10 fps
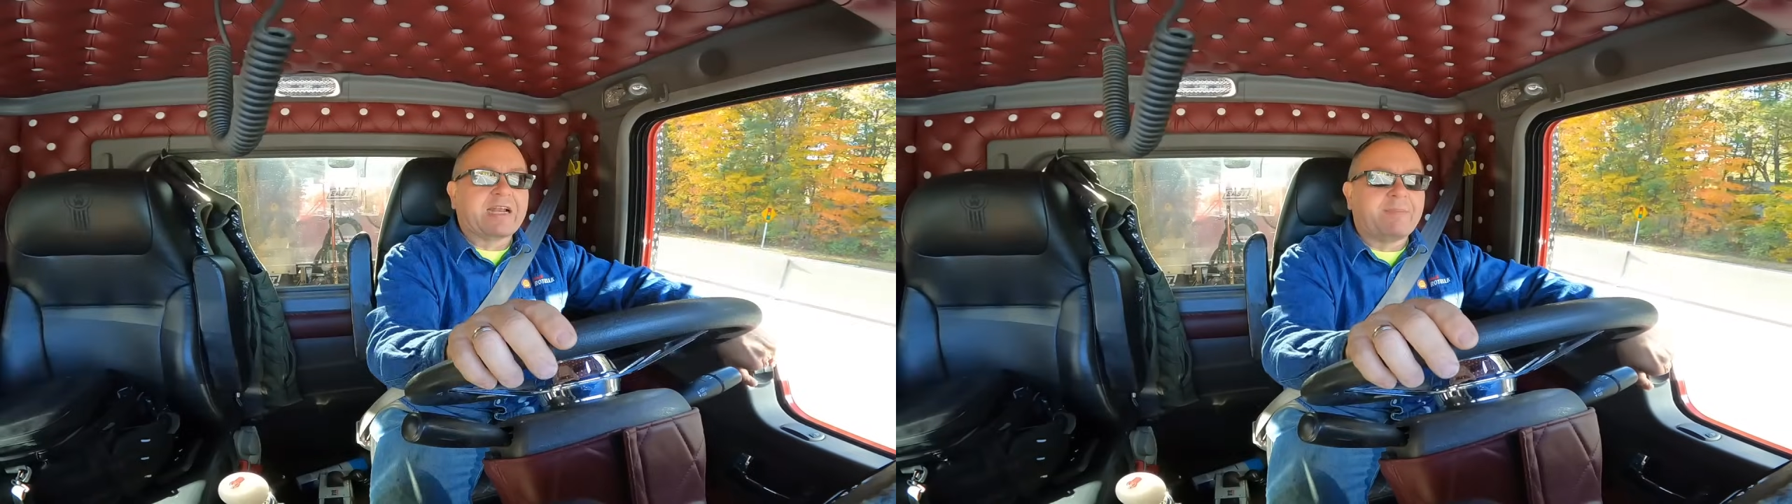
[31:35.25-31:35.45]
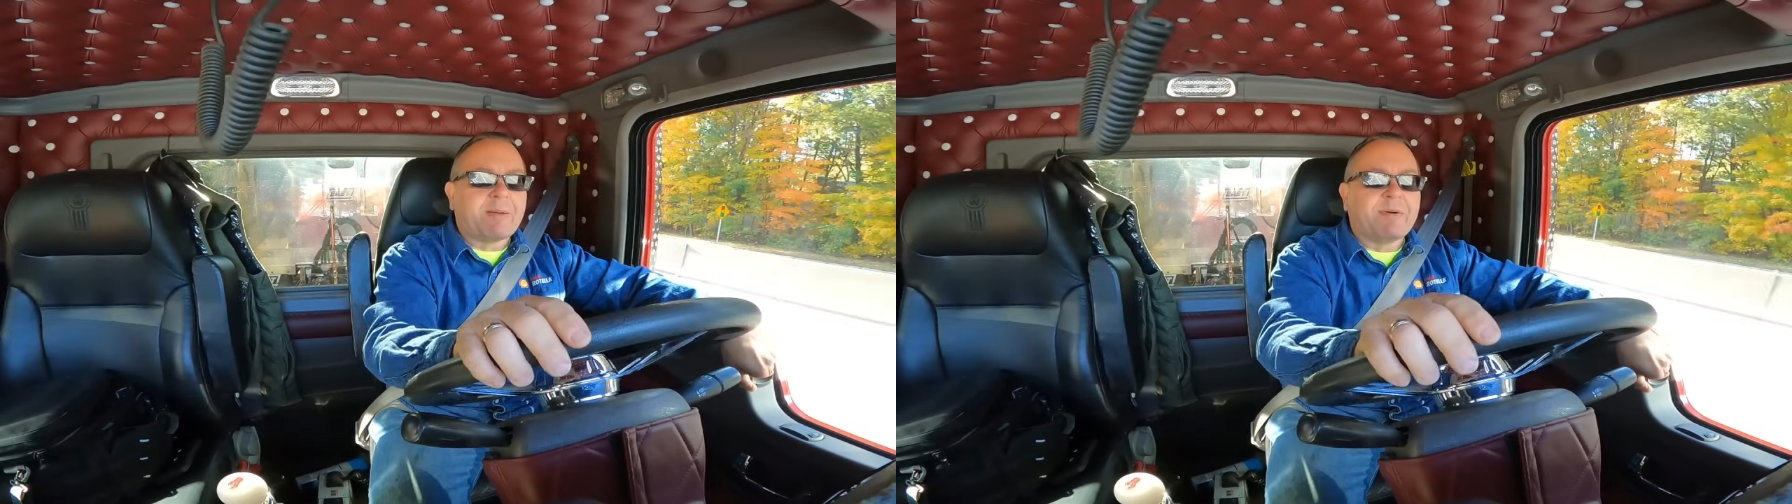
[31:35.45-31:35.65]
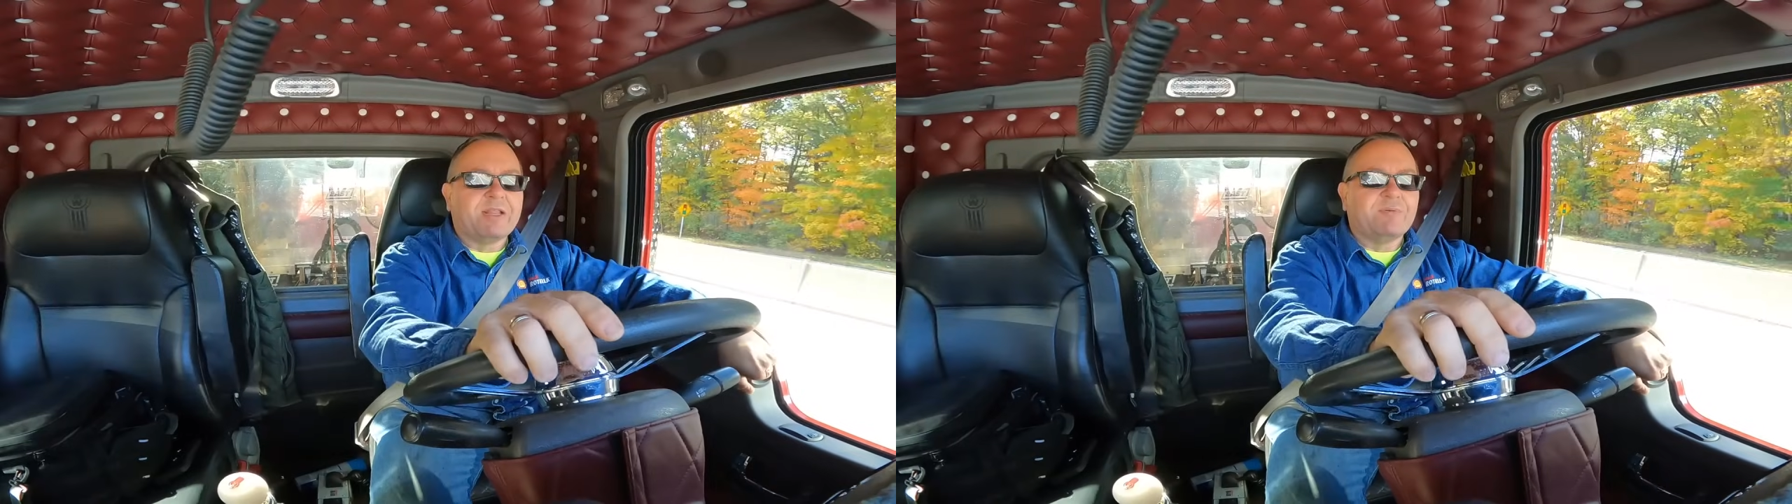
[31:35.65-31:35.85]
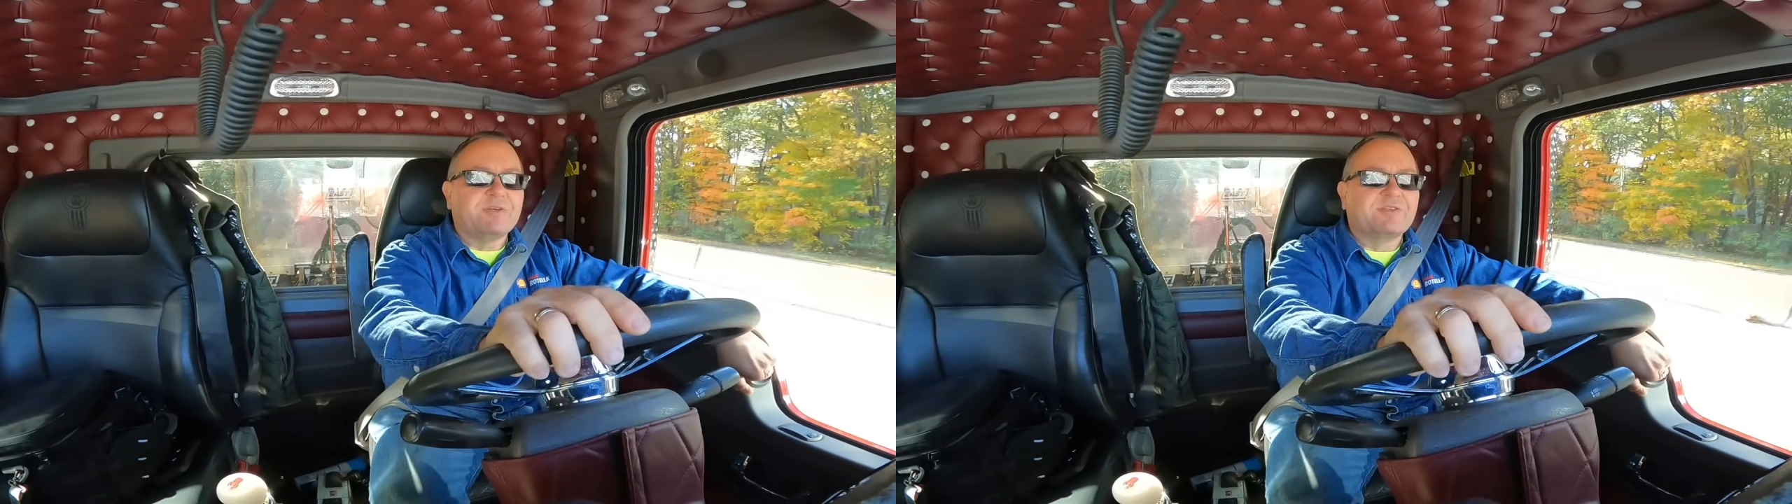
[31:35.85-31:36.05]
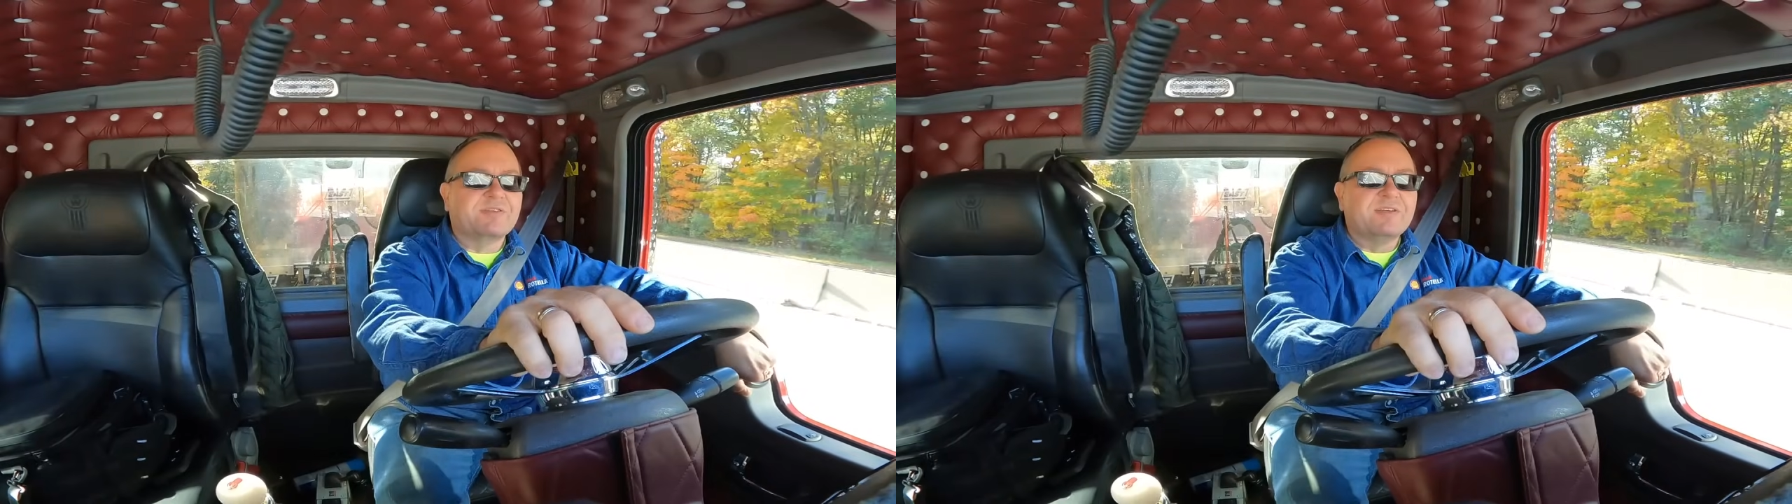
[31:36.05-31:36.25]
Now my mother
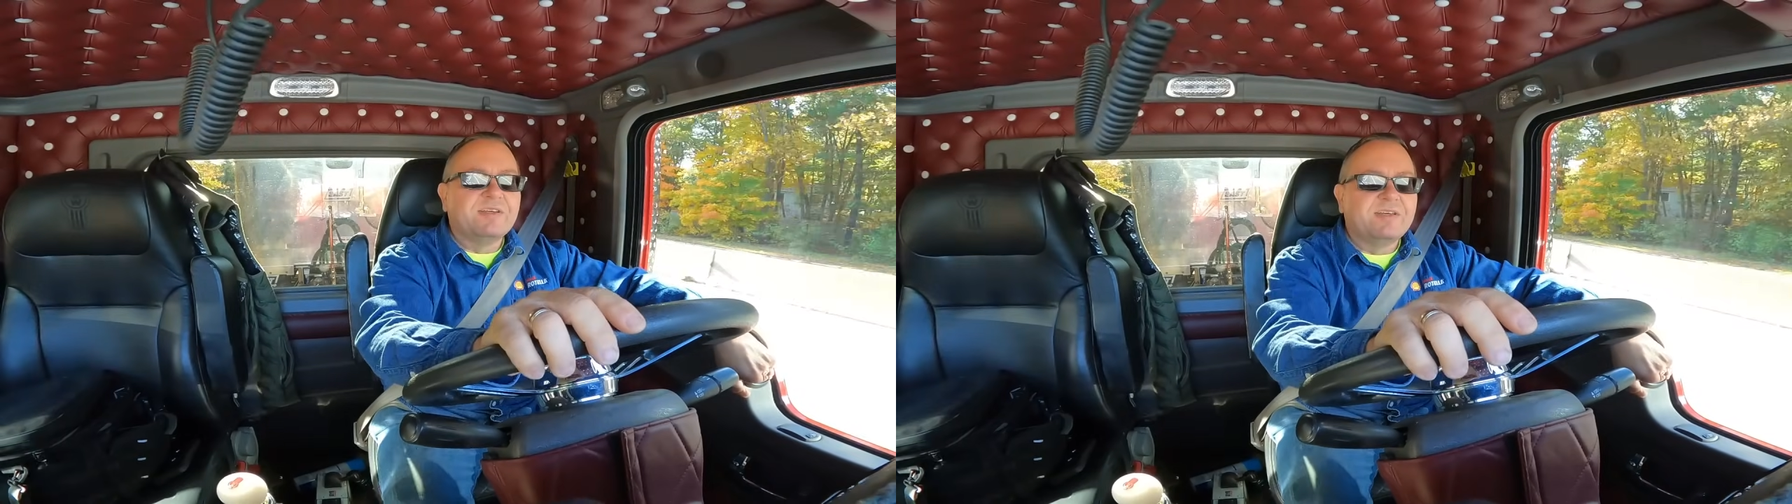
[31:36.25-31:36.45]
was